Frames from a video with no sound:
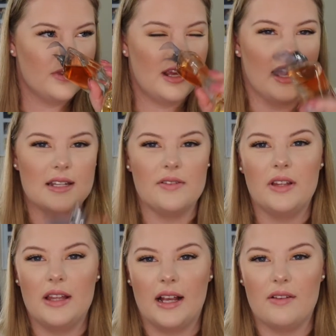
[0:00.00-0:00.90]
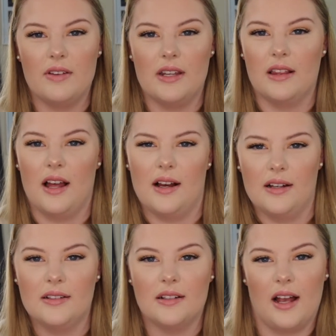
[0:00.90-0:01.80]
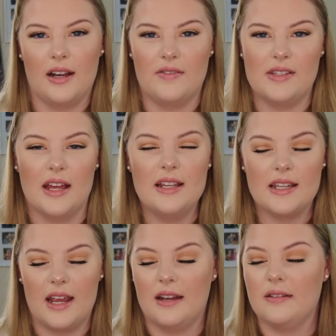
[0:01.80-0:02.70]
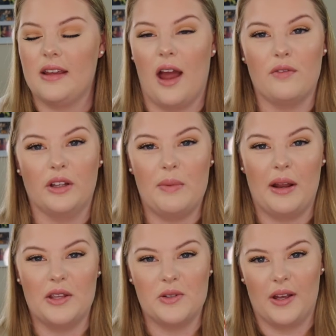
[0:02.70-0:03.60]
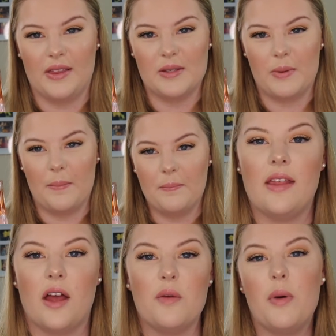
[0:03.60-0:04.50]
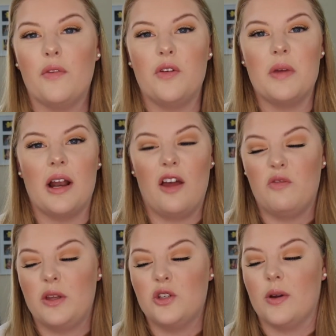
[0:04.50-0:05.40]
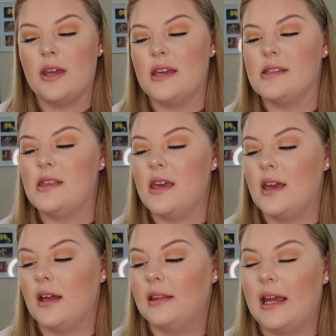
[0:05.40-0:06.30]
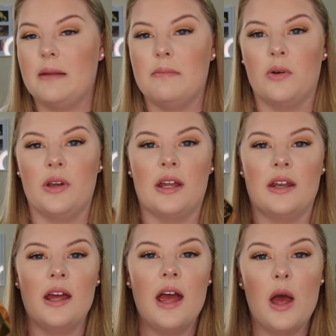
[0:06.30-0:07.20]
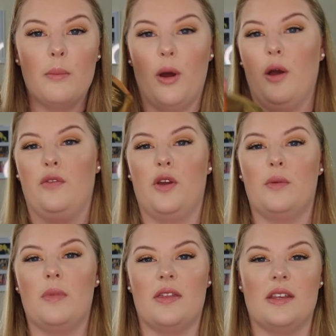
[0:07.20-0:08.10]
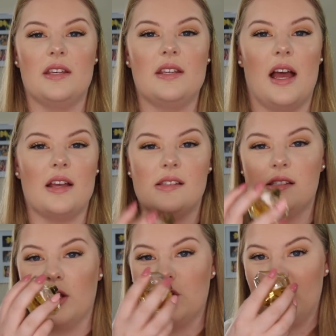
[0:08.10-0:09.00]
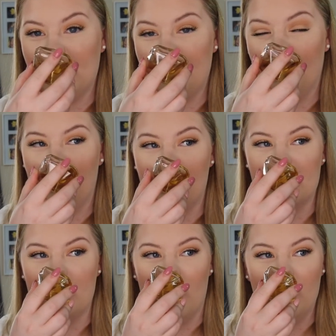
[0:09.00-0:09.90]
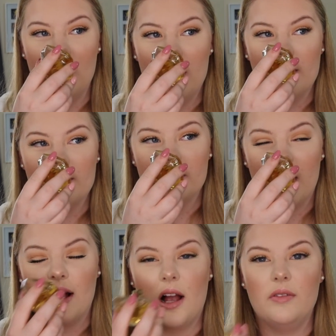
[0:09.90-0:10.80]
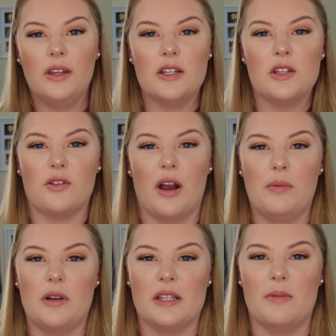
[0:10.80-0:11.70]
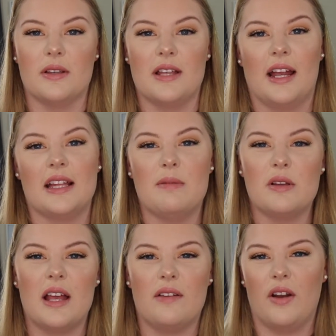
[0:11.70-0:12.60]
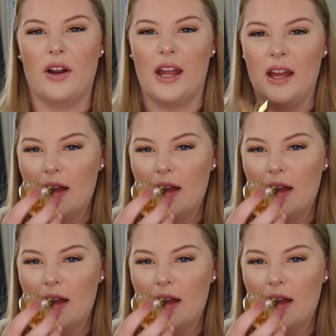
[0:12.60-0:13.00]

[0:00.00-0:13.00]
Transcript: Yeah, definitely like a vanilla kind of scent, and yeah, I've really been enjoying this one. And the other perfume that I have been enjoying is the Lady Million perfume. This is such a nice perfume as well. I can't really describe what it smells like. It smells like very